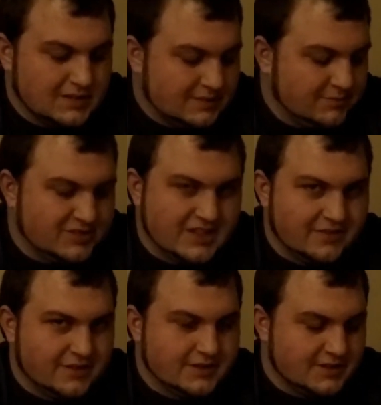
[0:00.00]
I'm gonna save
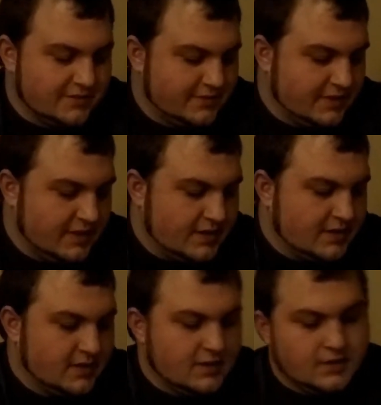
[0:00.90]
the good stuff for the end.
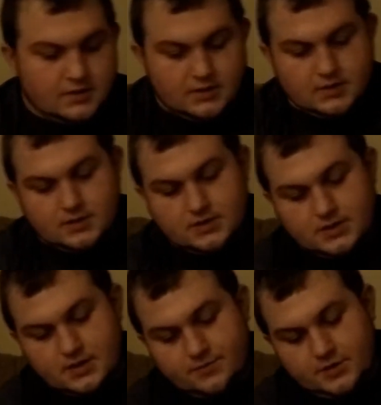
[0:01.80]

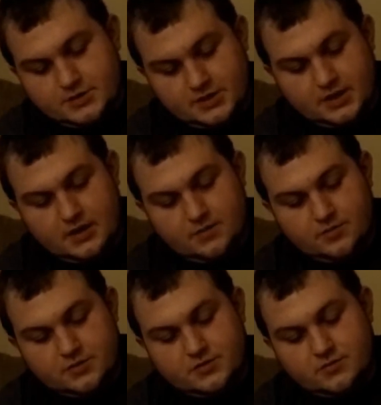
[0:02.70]
Got a bunch of
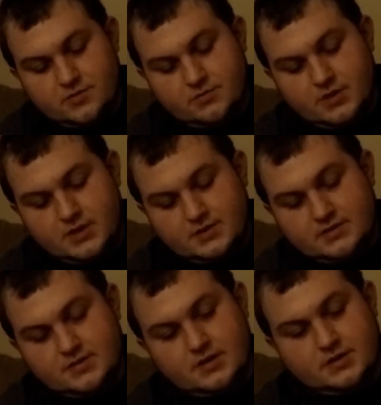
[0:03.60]
gambler swim
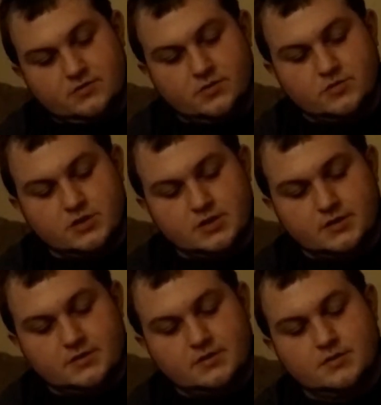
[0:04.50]
baits, swim
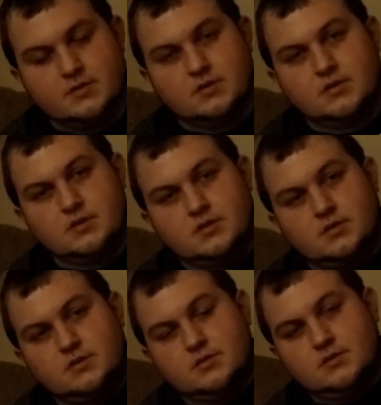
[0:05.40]
jigs.
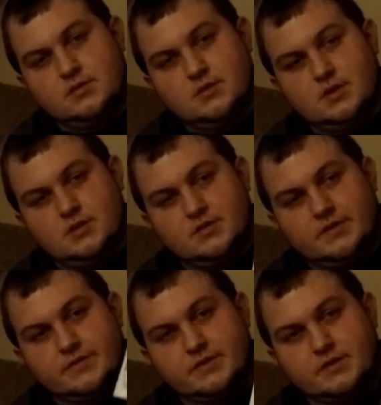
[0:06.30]
Look at that,
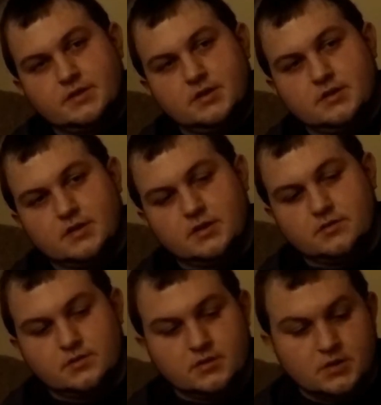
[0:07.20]
7/16 ounce.